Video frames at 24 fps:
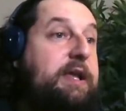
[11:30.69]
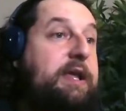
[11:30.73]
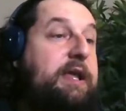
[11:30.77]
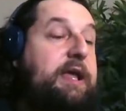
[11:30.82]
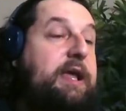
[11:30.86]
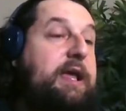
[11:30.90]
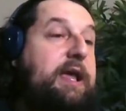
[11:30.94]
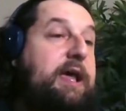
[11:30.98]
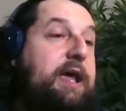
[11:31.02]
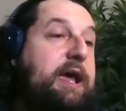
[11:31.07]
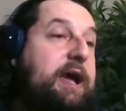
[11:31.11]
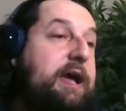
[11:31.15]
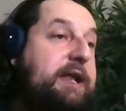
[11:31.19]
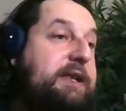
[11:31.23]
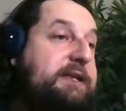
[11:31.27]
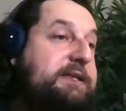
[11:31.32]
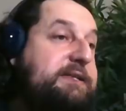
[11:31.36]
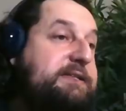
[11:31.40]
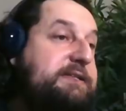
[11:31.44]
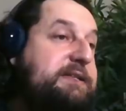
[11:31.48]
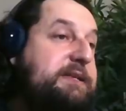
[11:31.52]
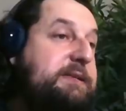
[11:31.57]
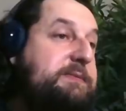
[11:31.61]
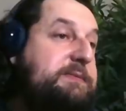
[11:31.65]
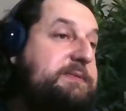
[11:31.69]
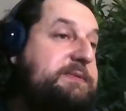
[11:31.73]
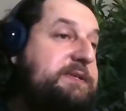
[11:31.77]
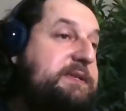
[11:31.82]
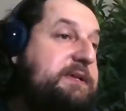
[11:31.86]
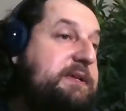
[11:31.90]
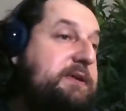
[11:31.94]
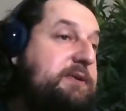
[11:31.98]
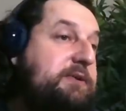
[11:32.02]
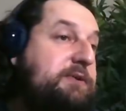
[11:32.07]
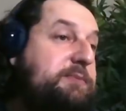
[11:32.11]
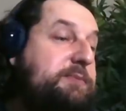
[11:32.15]
Mm-hmm. And it seems
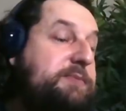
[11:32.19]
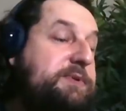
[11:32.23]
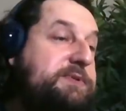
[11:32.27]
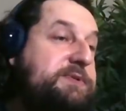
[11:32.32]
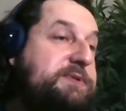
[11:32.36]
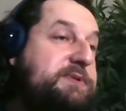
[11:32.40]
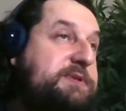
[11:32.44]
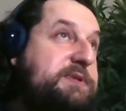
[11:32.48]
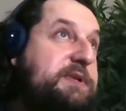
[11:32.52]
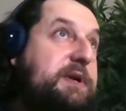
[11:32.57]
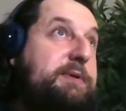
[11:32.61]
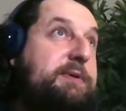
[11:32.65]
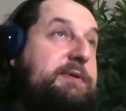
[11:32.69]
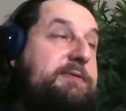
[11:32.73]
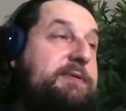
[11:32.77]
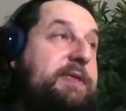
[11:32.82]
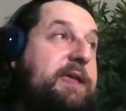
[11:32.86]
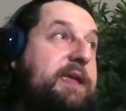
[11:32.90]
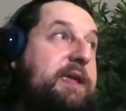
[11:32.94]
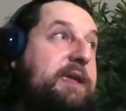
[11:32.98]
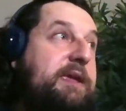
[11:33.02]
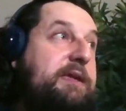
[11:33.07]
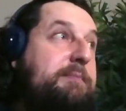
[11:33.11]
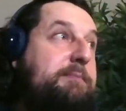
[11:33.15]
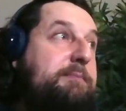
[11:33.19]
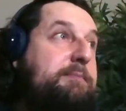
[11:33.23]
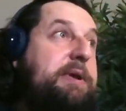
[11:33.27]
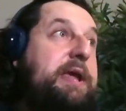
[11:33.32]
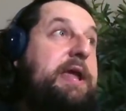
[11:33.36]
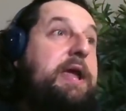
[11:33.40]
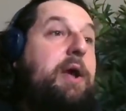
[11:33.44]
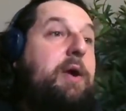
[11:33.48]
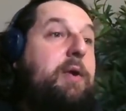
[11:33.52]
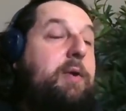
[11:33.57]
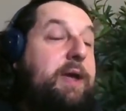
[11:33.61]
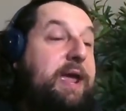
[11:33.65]
that almost as though if they can
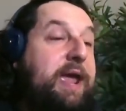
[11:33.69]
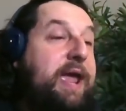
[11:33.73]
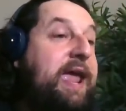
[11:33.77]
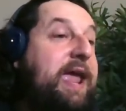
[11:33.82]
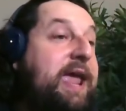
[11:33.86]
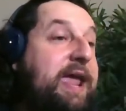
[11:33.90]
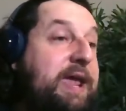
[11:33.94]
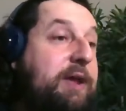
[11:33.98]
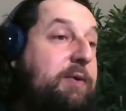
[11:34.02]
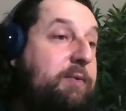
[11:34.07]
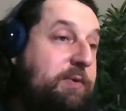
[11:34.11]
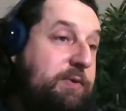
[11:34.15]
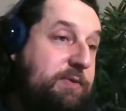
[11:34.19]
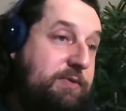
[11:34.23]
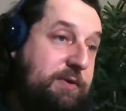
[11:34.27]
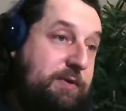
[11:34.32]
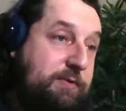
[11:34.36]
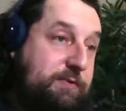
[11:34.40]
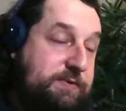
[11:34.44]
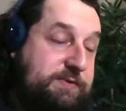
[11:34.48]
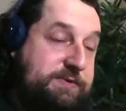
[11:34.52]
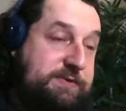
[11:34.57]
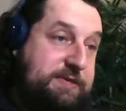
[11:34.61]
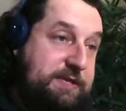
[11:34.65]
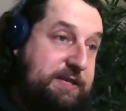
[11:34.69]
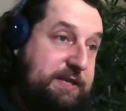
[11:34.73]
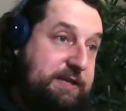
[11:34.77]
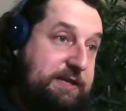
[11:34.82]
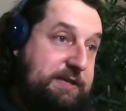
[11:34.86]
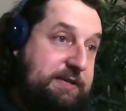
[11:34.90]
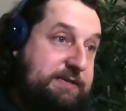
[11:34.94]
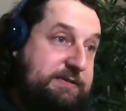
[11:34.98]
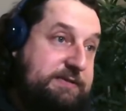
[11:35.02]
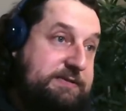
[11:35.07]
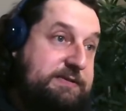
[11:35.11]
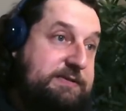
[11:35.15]
be okay with those
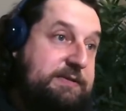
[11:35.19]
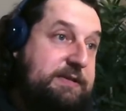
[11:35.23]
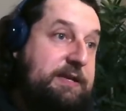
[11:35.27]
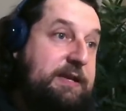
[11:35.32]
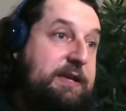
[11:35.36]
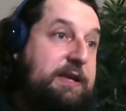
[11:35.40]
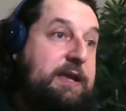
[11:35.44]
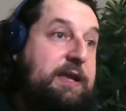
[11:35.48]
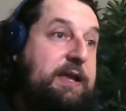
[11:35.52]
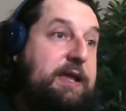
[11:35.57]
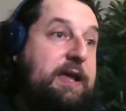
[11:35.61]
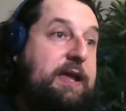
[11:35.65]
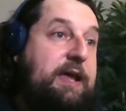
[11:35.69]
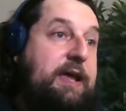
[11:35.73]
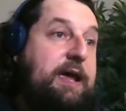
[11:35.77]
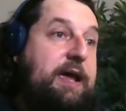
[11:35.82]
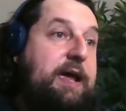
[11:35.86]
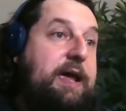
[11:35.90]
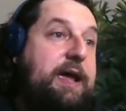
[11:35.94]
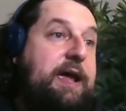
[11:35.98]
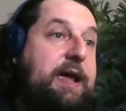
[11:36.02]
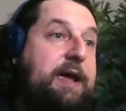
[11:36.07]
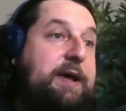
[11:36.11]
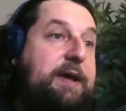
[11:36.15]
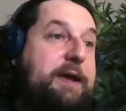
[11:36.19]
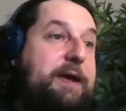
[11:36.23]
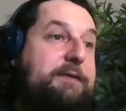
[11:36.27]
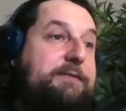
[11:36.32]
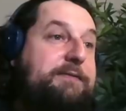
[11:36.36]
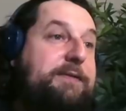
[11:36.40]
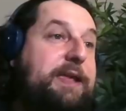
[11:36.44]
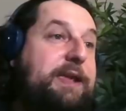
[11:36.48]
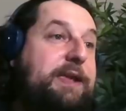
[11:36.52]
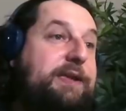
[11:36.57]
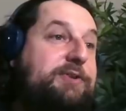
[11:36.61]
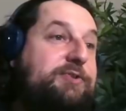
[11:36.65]
things, mm-hmm. uh,
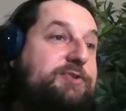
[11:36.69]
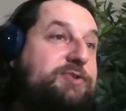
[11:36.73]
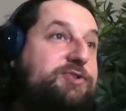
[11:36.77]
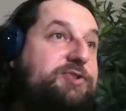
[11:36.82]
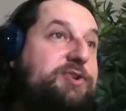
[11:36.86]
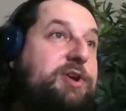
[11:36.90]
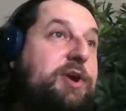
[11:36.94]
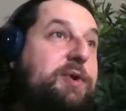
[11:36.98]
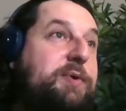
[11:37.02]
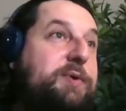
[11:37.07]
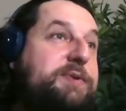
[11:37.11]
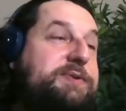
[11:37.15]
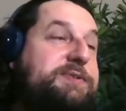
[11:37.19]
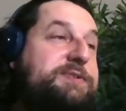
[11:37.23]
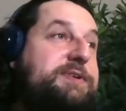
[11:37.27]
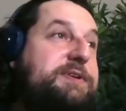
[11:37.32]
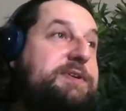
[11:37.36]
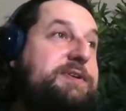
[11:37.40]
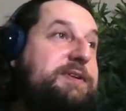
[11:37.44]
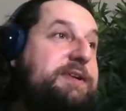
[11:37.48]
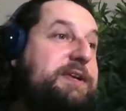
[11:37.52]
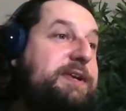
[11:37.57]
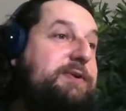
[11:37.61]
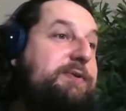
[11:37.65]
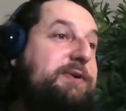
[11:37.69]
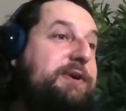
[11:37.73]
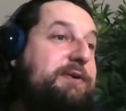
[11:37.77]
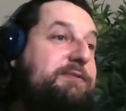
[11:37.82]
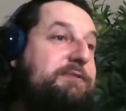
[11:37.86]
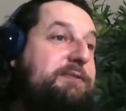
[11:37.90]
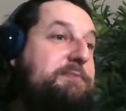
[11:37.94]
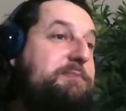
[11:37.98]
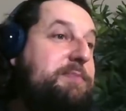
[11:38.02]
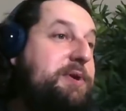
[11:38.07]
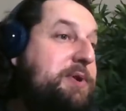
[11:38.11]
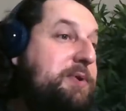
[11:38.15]
if they can show a certain
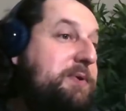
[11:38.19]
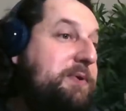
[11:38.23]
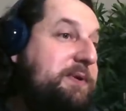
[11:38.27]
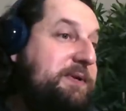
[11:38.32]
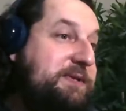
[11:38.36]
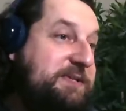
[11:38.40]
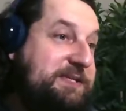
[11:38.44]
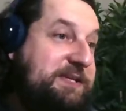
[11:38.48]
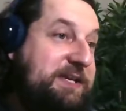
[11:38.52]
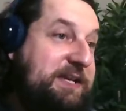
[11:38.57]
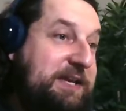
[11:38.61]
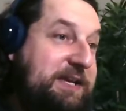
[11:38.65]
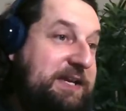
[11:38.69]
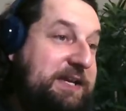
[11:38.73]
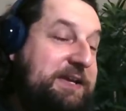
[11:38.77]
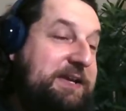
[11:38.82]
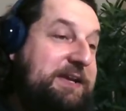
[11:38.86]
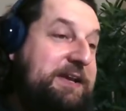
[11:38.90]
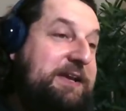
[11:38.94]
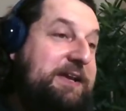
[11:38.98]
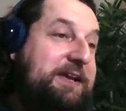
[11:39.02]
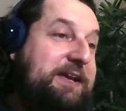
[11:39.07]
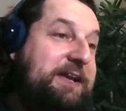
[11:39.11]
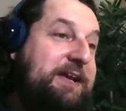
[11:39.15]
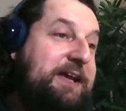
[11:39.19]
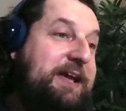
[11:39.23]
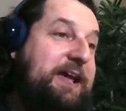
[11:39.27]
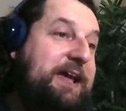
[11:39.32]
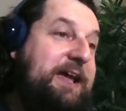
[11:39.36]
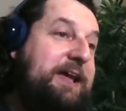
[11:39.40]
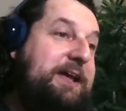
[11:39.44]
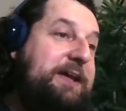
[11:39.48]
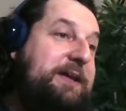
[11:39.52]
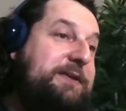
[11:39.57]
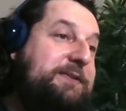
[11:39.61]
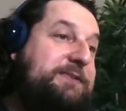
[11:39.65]
degree of immunity
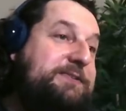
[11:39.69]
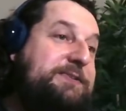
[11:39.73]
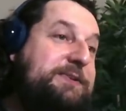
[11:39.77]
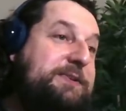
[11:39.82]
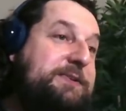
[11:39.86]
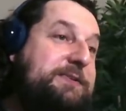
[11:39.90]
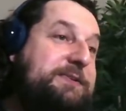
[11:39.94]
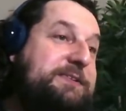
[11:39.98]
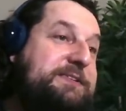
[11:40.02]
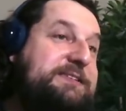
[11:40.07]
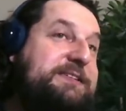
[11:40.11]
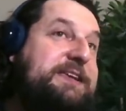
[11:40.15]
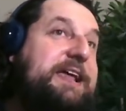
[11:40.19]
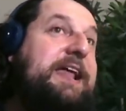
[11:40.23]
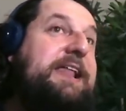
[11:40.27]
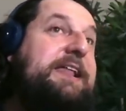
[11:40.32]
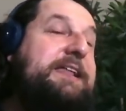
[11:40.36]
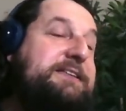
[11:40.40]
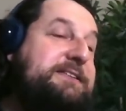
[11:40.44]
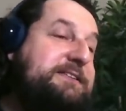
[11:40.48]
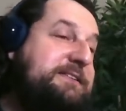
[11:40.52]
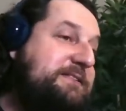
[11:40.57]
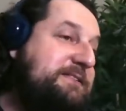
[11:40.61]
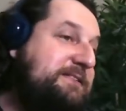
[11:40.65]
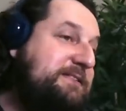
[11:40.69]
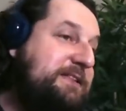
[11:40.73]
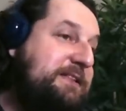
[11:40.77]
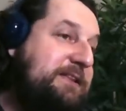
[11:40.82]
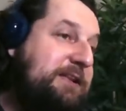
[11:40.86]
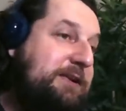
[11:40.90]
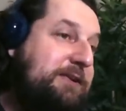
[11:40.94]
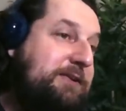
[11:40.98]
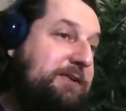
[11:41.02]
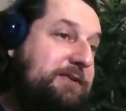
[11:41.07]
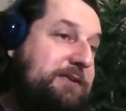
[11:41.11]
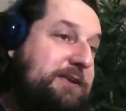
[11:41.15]
uh, mm-hmm. to the skeletons in
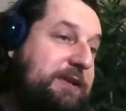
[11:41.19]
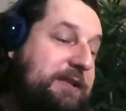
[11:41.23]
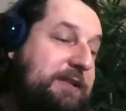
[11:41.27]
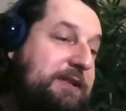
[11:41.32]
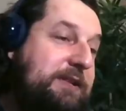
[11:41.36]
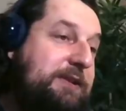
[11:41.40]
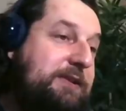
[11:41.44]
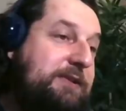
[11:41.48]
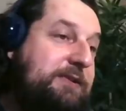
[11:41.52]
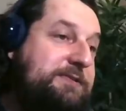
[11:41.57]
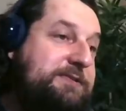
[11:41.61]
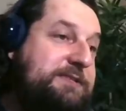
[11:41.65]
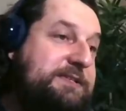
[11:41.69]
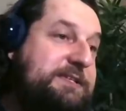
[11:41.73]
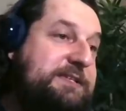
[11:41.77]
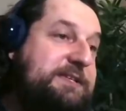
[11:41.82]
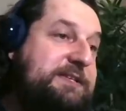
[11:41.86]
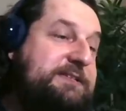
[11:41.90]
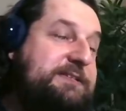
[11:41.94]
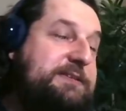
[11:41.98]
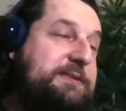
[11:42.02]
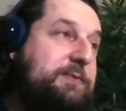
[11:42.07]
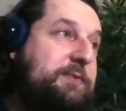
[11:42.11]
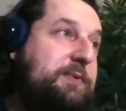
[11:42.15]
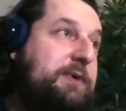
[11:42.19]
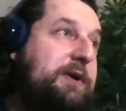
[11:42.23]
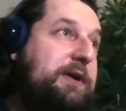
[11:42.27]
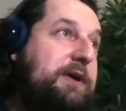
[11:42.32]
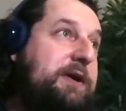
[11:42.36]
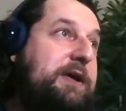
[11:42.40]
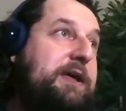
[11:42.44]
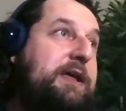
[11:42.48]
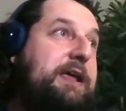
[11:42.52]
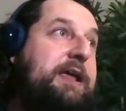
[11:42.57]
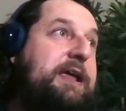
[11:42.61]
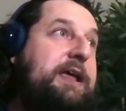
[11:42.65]
the, glo- in the closet, as it
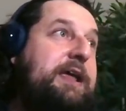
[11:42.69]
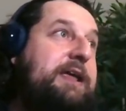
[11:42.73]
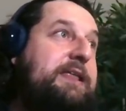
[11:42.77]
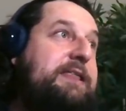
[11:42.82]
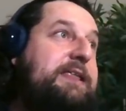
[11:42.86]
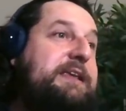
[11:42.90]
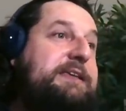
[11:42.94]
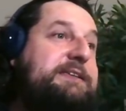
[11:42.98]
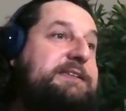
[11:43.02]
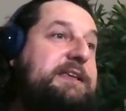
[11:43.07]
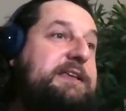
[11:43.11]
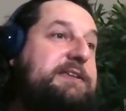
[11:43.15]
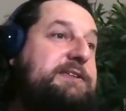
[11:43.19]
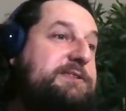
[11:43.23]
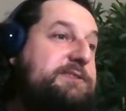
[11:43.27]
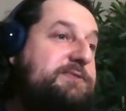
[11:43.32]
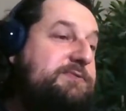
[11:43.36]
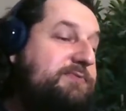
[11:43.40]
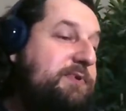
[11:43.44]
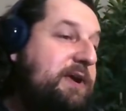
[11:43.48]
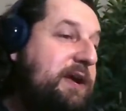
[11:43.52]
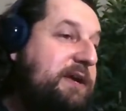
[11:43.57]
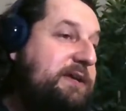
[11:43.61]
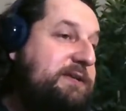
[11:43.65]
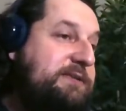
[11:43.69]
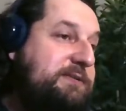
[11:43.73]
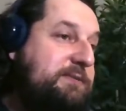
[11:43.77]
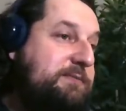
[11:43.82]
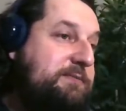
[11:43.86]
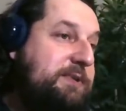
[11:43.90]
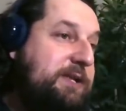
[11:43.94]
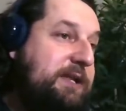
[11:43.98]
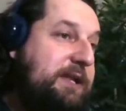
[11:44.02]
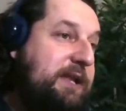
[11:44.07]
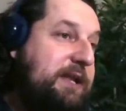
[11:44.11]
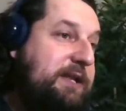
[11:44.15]
were, they tend to rise
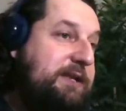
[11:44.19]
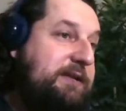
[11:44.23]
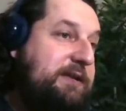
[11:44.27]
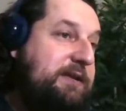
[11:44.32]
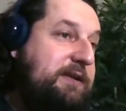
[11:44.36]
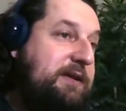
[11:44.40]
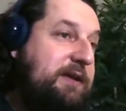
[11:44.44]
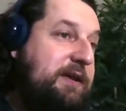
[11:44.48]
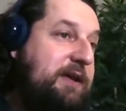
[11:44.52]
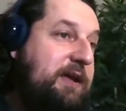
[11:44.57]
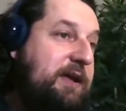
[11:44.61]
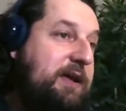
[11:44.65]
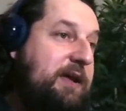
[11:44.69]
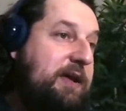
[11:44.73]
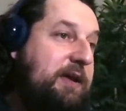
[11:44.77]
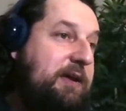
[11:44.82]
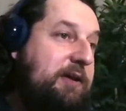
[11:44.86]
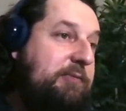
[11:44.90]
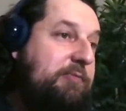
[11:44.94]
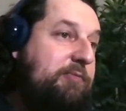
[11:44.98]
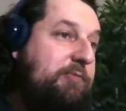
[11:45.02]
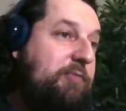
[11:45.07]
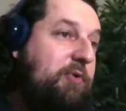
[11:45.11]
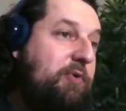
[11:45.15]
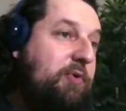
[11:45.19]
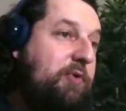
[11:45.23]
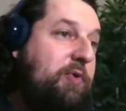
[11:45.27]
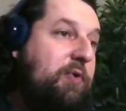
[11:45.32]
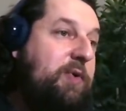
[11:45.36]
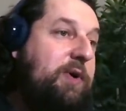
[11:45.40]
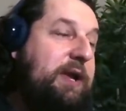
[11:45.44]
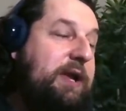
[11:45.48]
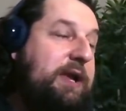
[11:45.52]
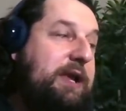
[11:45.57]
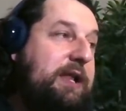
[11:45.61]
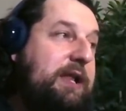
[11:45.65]
up the ladder uh, more
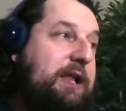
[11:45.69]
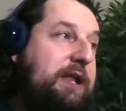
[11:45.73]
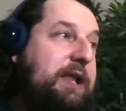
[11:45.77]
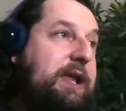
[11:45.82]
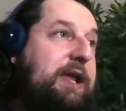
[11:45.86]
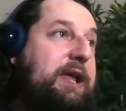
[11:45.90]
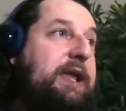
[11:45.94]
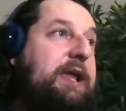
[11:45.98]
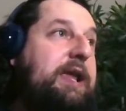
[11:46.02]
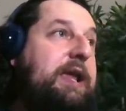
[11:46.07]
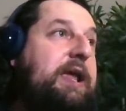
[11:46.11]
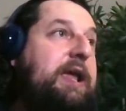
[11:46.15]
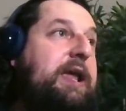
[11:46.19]
quickly.